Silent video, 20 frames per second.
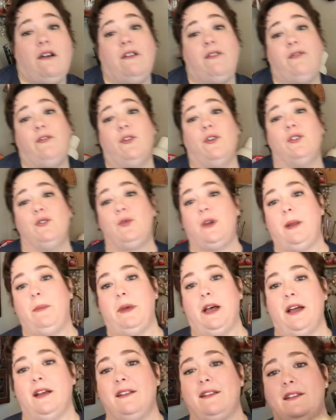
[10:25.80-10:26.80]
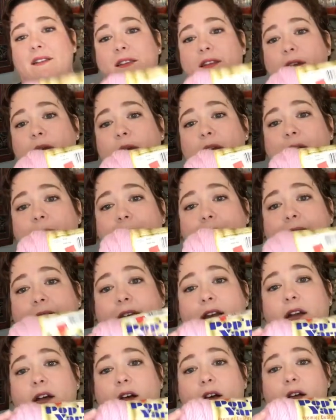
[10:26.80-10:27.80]
for 20 bucks. So not bad at
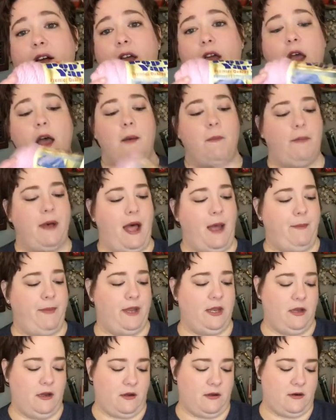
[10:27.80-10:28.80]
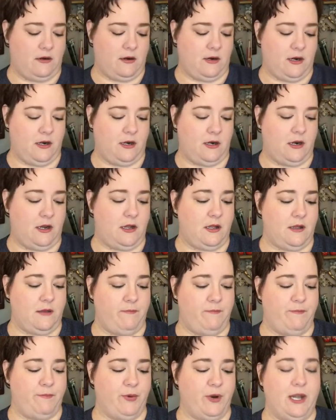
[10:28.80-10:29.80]
all. Poppin' Yarn, pretty